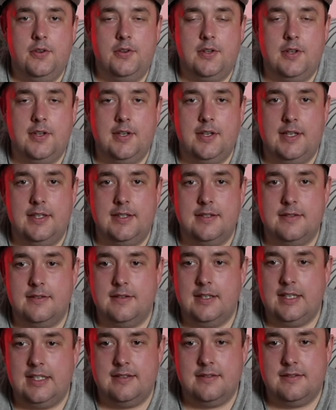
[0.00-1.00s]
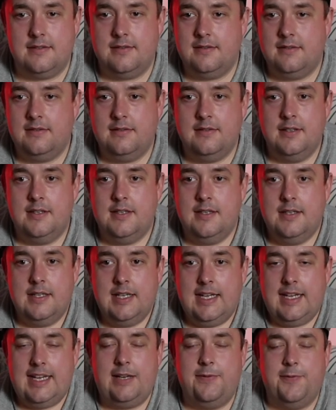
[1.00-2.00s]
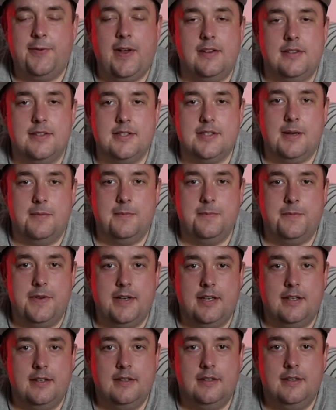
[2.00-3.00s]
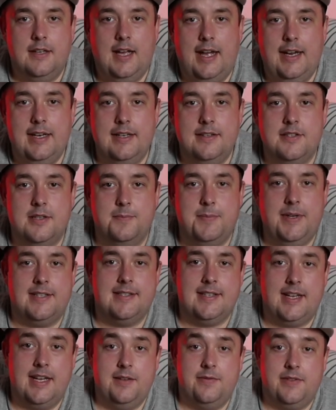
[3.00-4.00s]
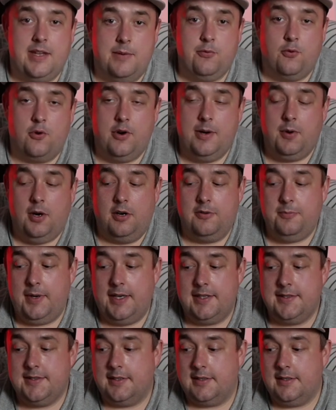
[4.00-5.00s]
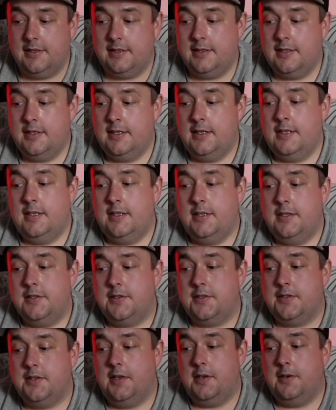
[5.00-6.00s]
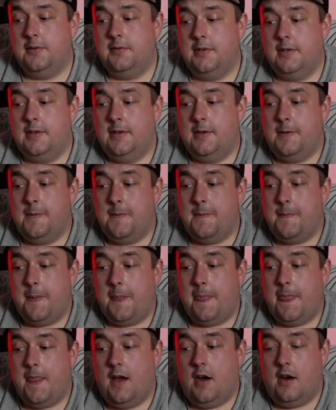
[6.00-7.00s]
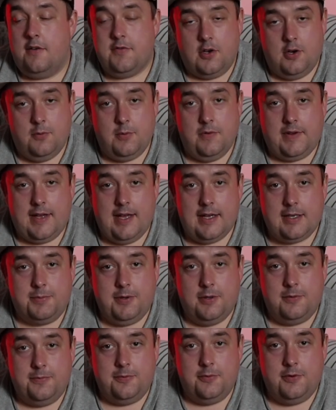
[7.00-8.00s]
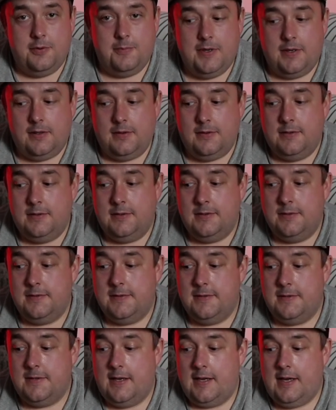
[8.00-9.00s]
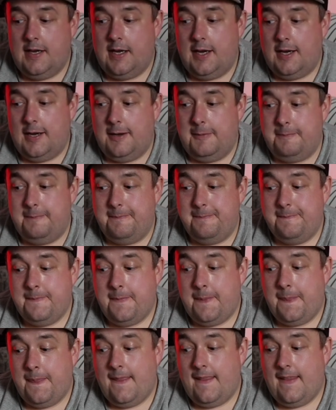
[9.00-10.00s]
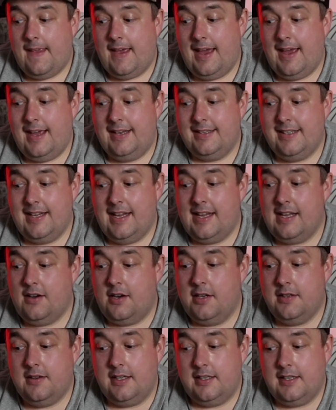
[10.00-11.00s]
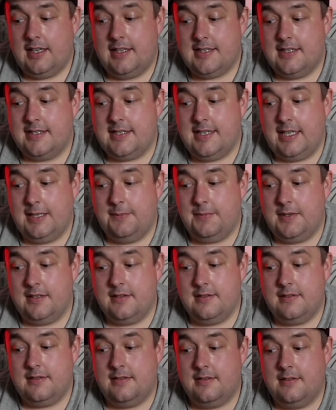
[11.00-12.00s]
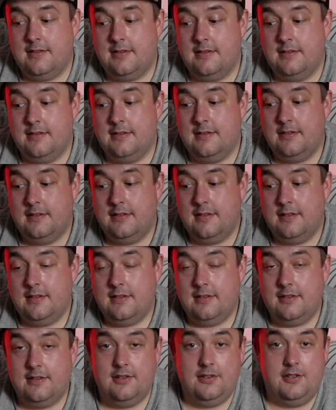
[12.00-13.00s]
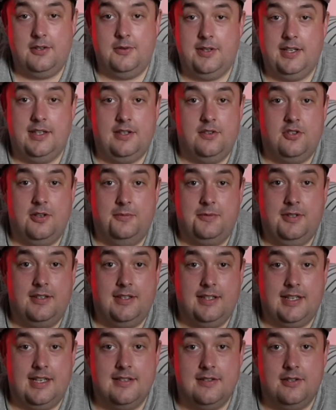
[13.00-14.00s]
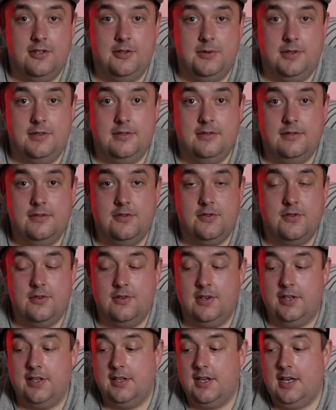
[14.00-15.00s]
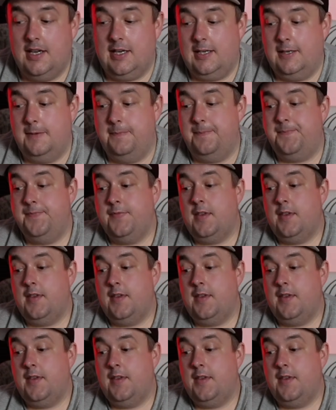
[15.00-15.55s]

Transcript: that he's he's he felt something, and to be safe, they brought him off basically. So I've gone with Gakpo through the middle, um, and yeah, I think that's a team that's going to go and get the job done against Luton, surely. Um,